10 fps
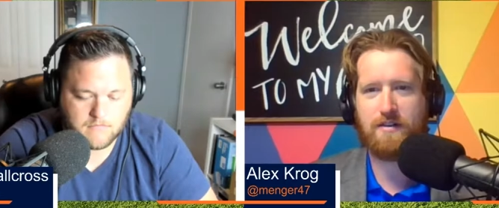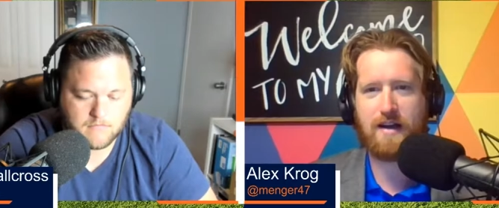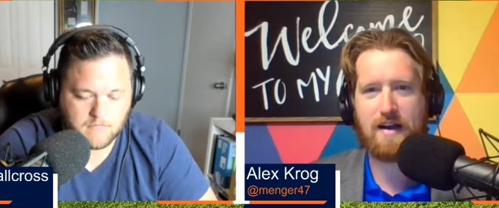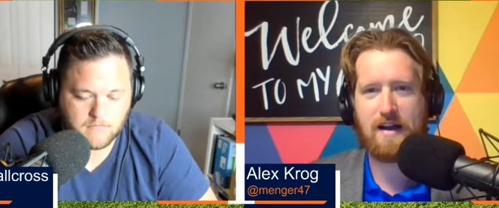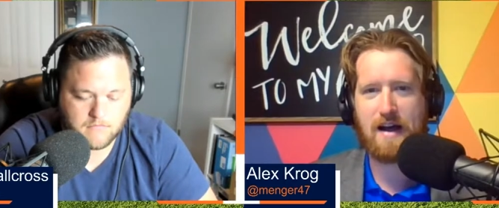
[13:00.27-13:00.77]
Speaker 1: a
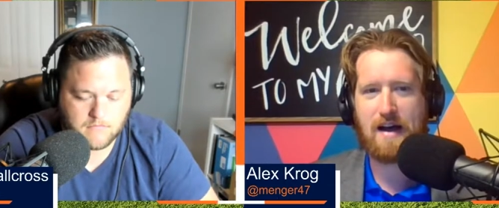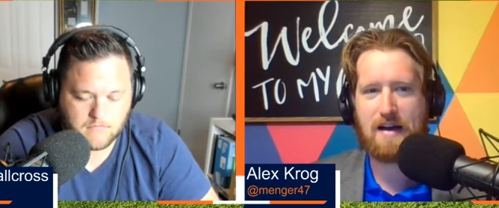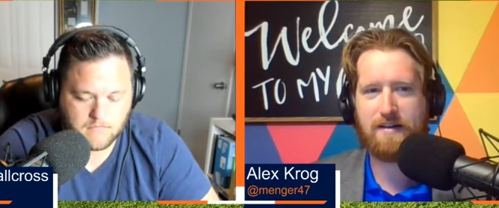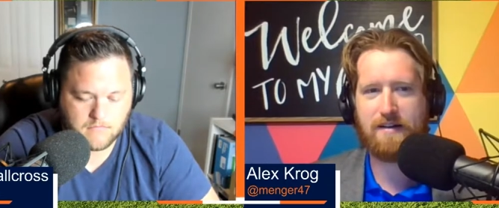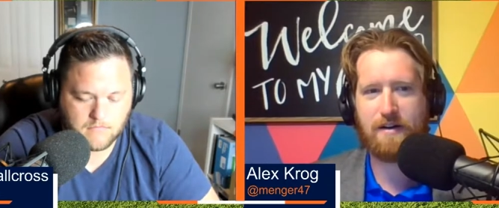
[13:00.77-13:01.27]
tight end
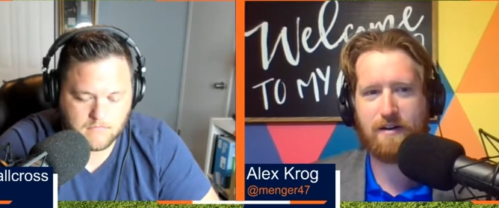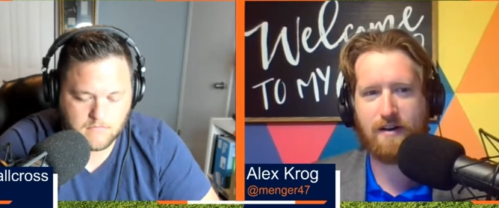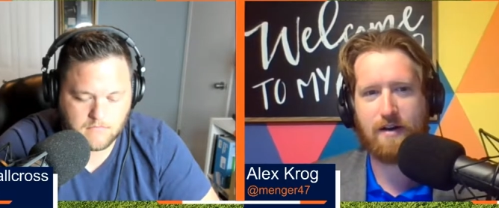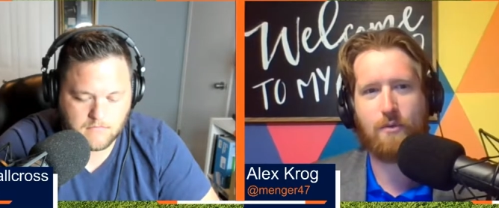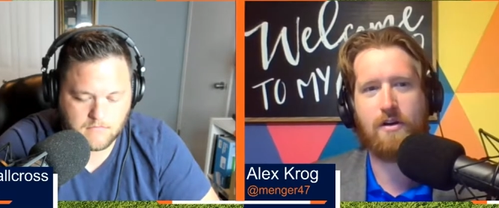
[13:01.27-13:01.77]
high, now you're
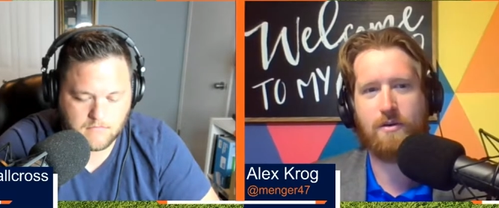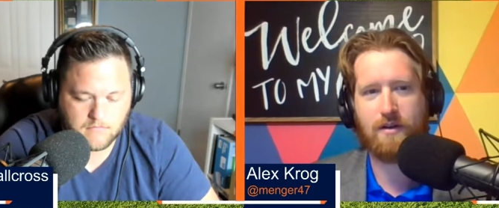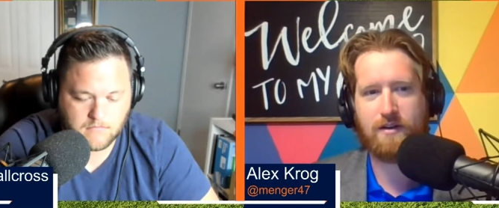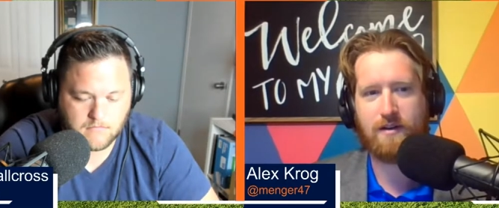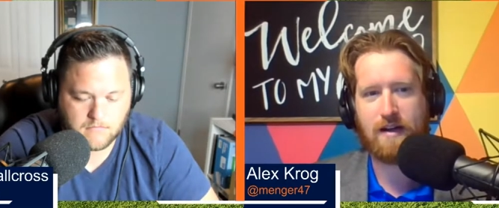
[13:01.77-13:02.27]
like, well, do I
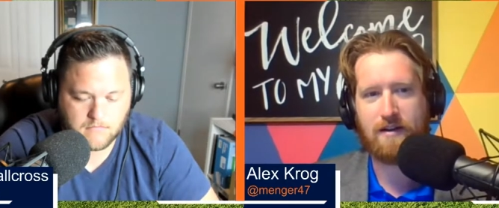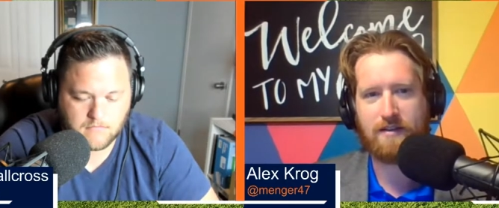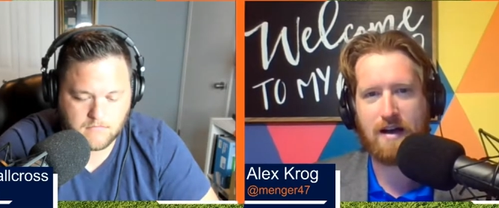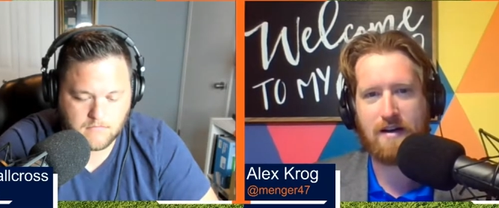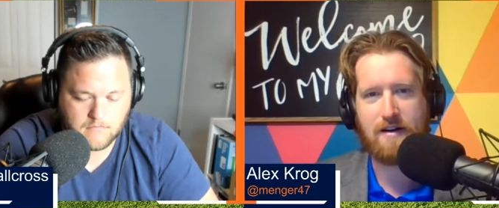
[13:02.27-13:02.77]
start
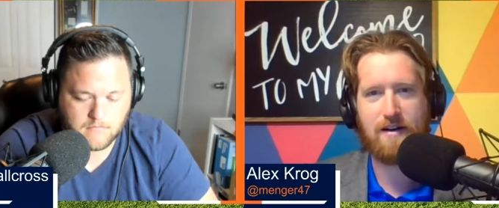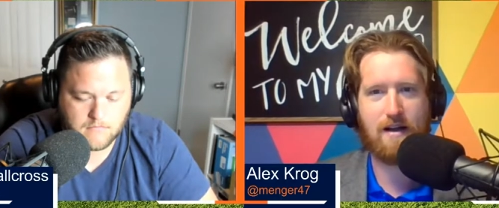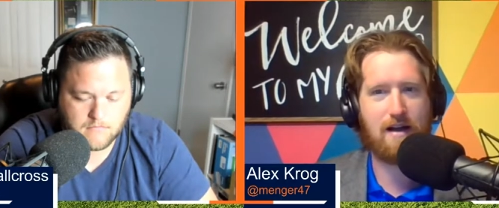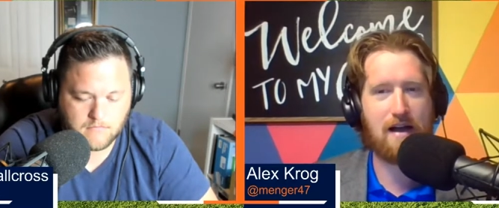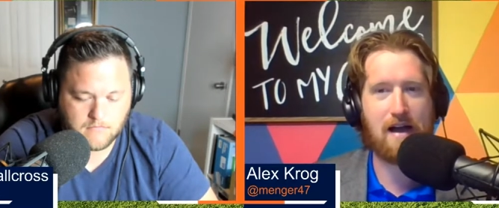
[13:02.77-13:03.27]
Dallas Goedert?
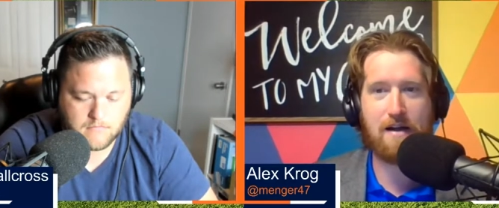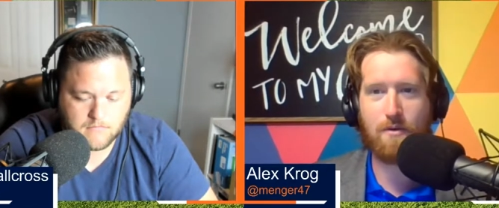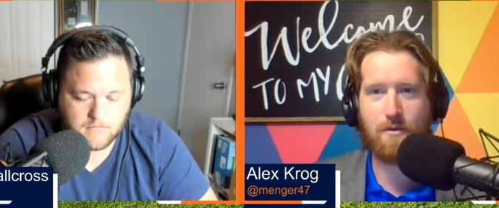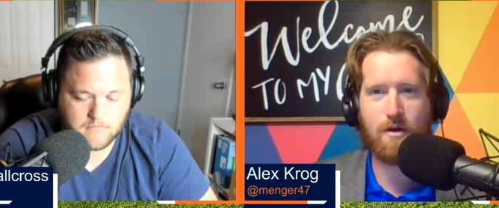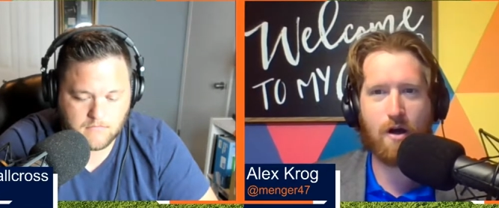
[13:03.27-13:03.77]
I
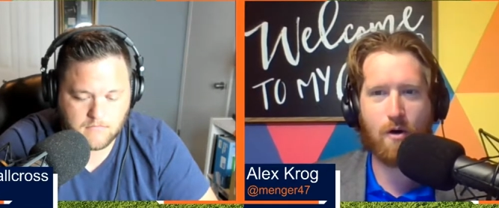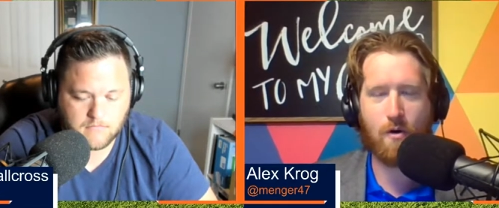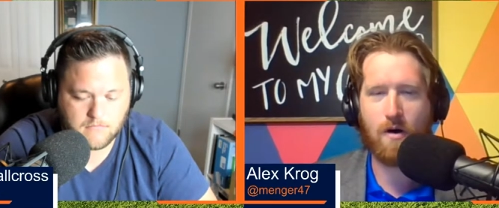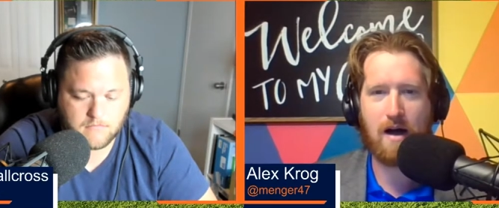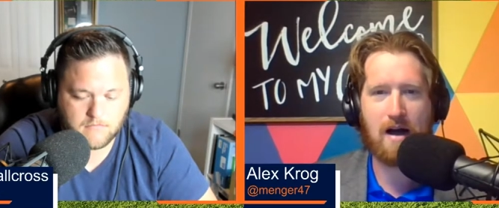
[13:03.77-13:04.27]
don't
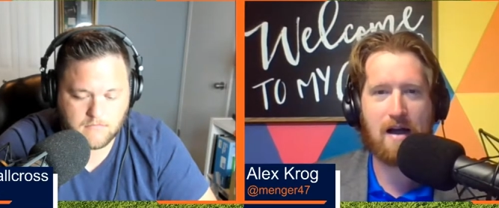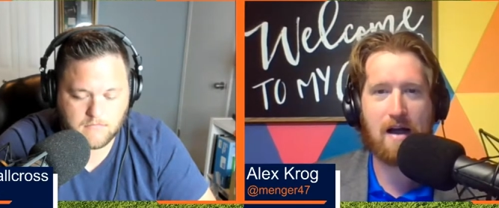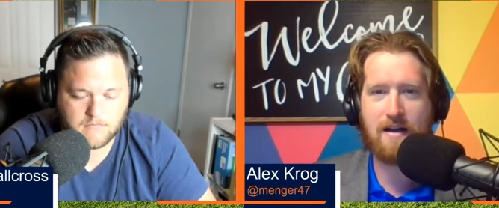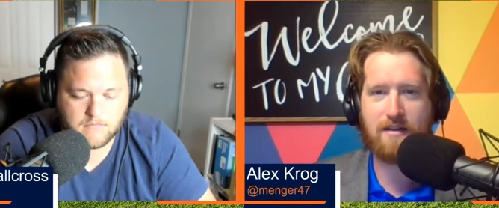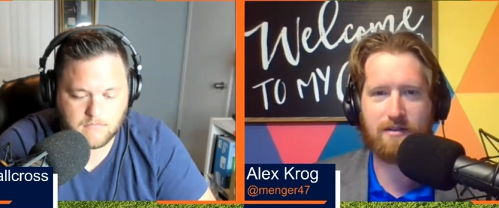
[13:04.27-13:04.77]
know. I
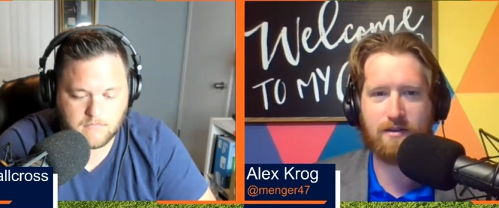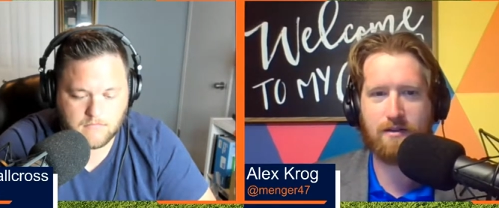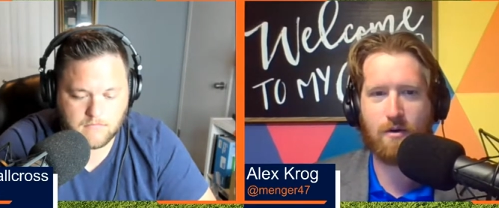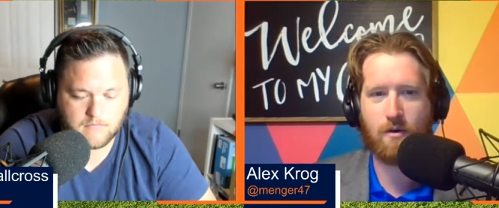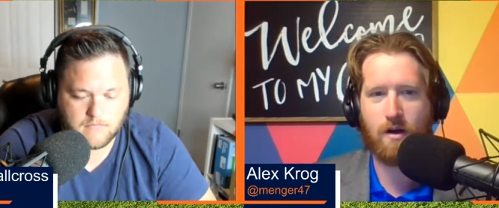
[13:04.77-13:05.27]
honestly
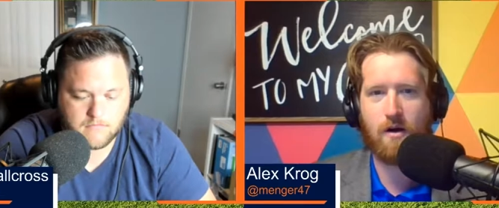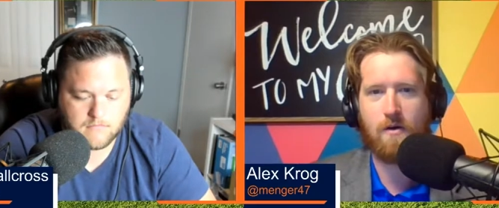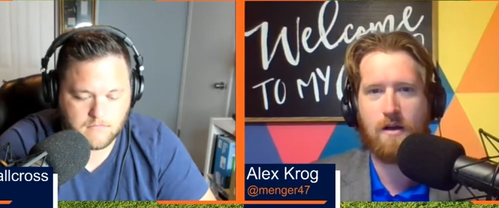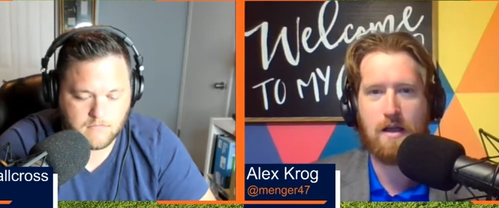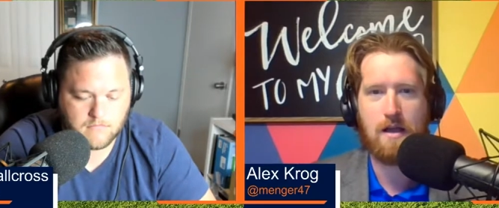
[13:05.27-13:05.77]
don't
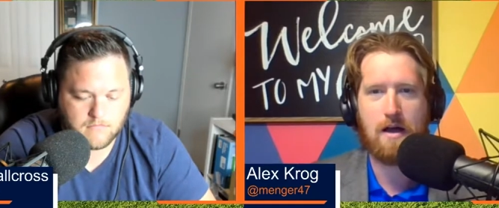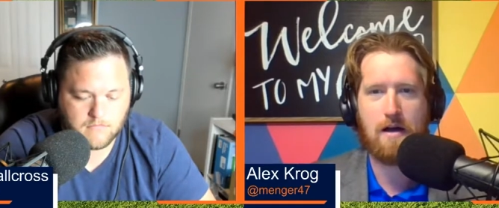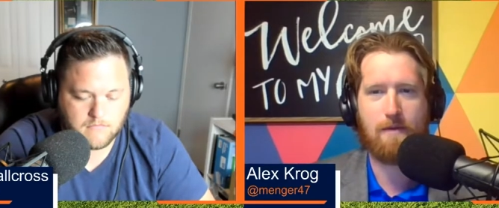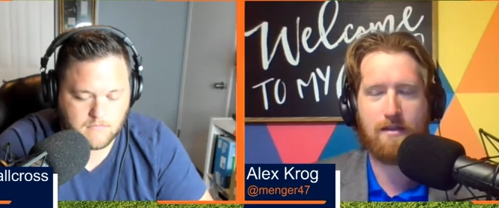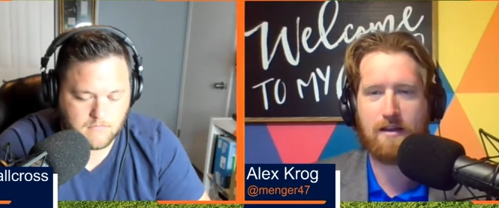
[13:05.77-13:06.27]
know.
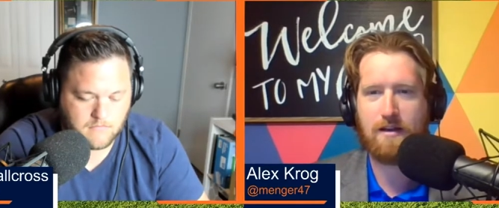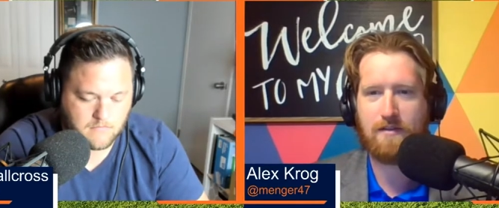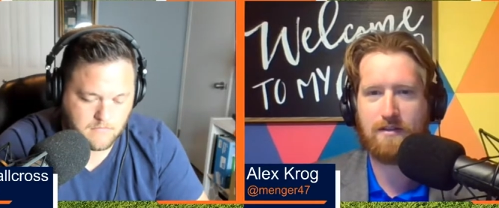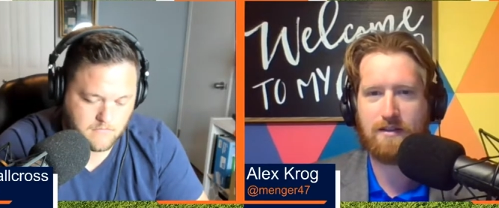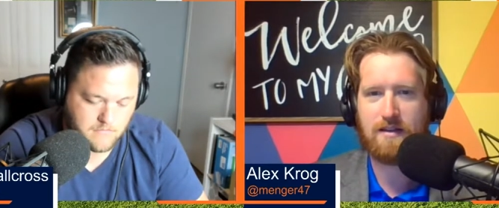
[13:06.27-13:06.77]
Um, I think you have
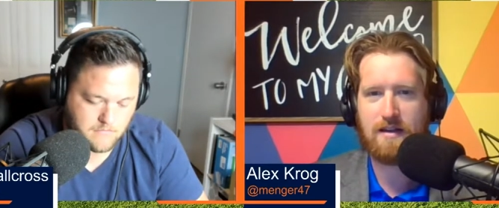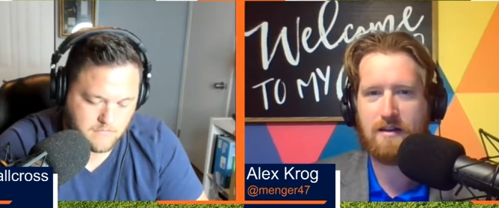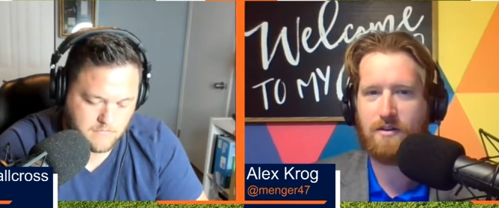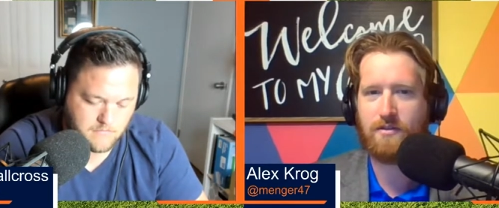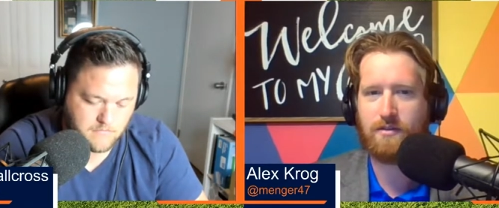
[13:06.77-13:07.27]
to see the
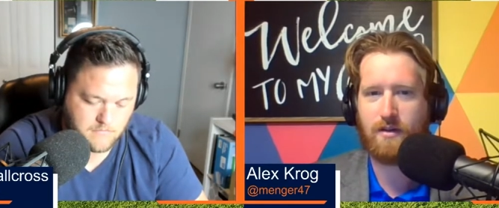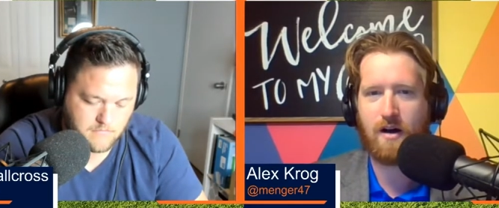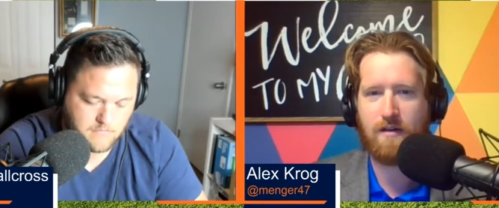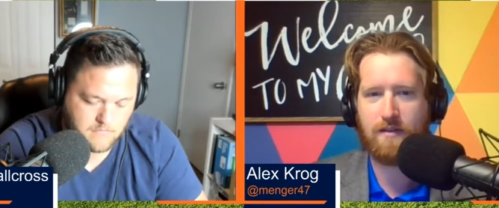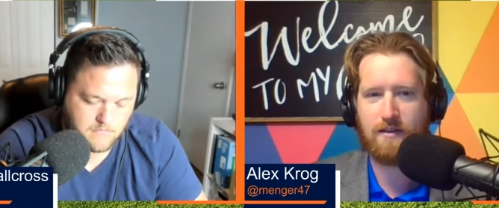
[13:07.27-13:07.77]
Eagles'
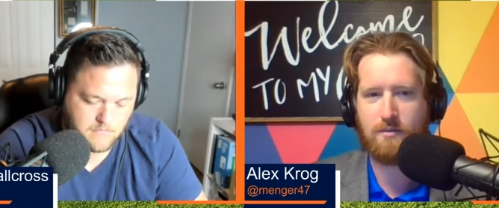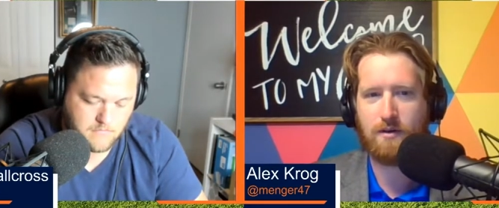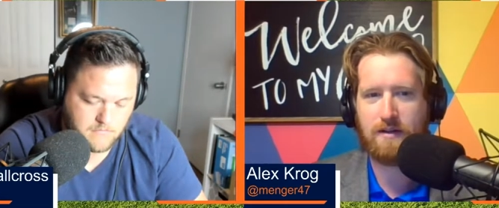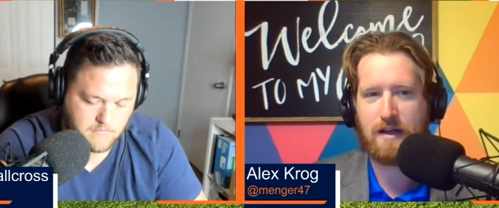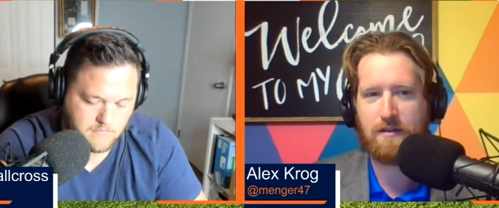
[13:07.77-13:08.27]
offense put
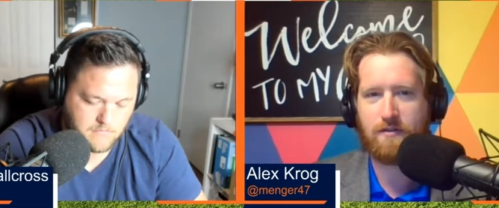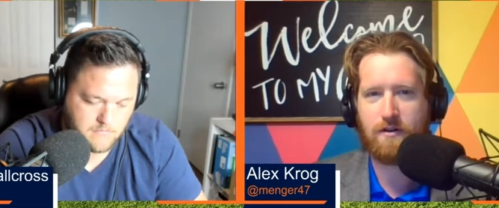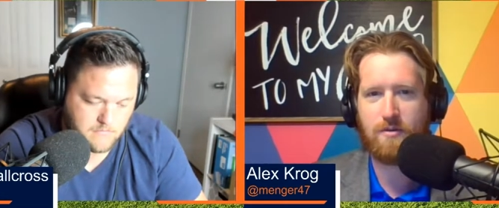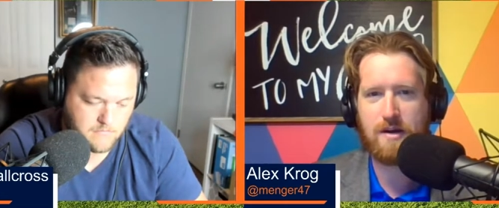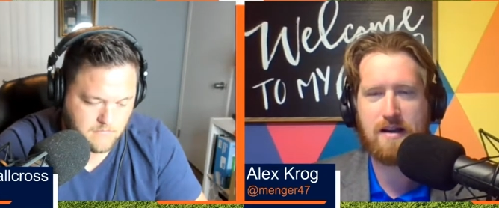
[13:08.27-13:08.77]
it together for
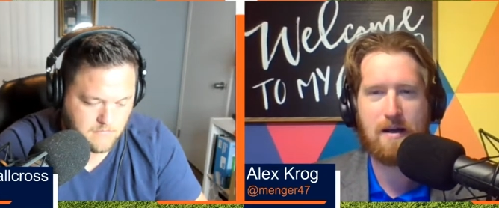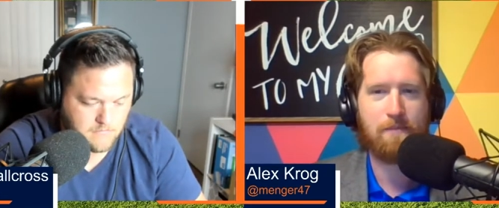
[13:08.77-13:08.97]
a week.